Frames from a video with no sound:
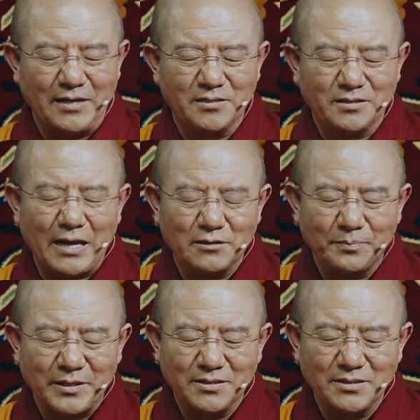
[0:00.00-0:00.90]
It's
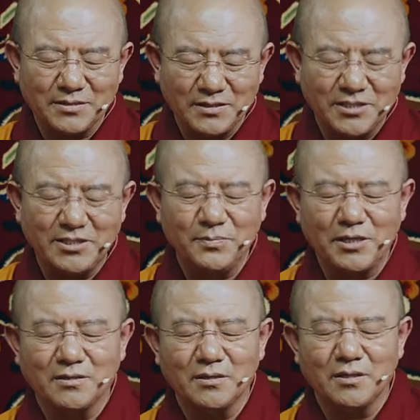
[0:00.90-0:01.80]
not based on
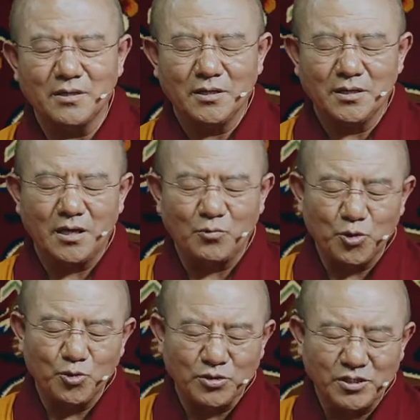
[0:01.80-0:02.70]
anything
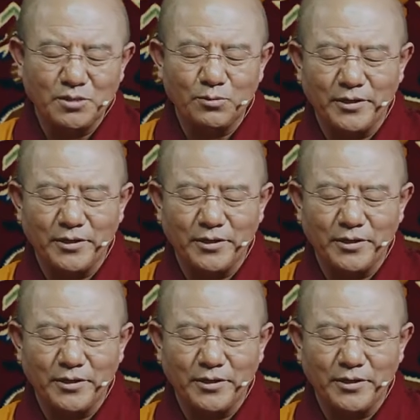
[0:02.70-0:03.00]
else.